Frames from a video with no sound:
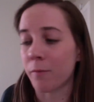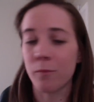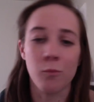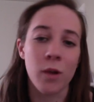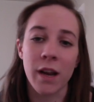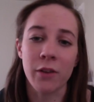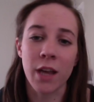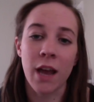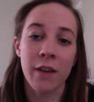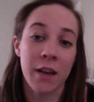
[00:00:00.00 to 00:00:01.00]
Whenever you
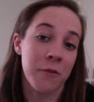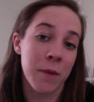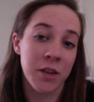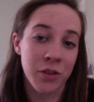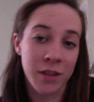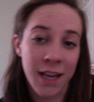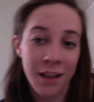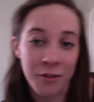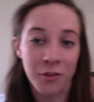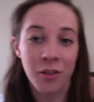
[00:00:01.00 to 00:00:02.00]
have an informational
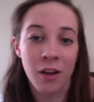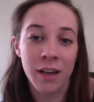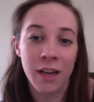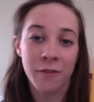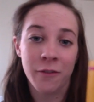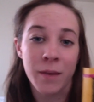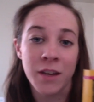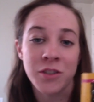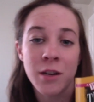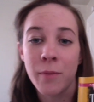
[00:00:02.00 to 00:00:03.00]
text, there's a lot of
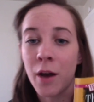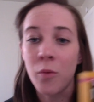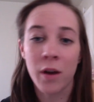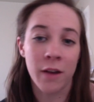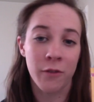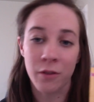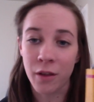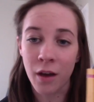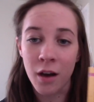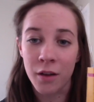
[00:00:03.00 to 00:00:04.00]
information about whatever
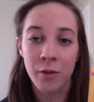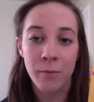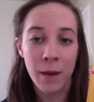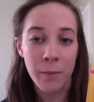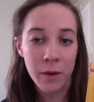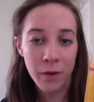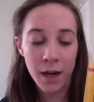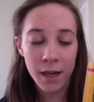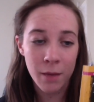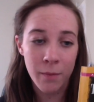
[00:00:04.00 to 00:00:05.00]
the author might be
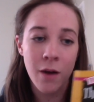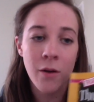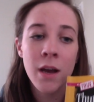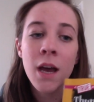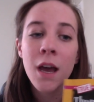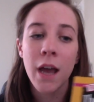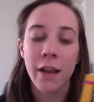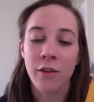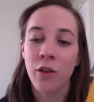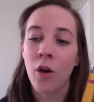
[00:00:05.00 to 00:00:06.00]
writing about.
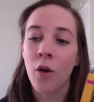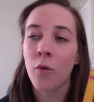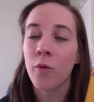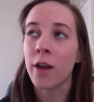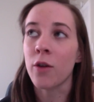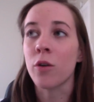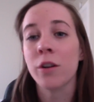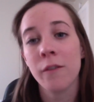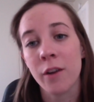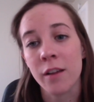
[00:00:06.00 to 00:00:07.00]
And so in
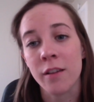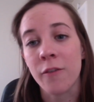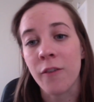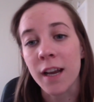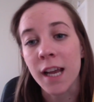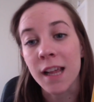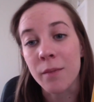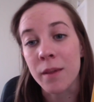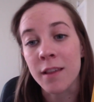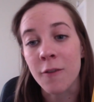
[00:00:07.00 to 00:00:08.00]
order for us to find a
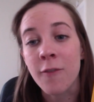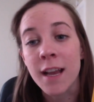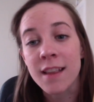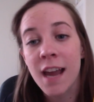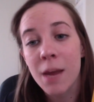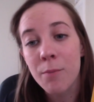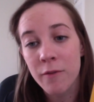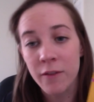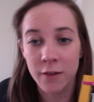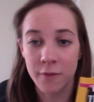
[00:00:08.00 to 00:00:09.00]
specific type
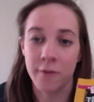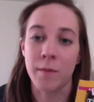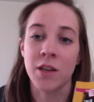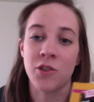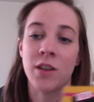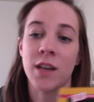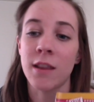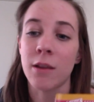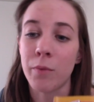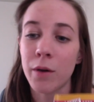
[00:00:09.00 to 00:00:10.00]
of information in
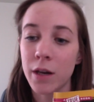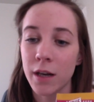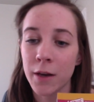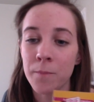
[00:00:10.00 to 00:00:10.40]
the book,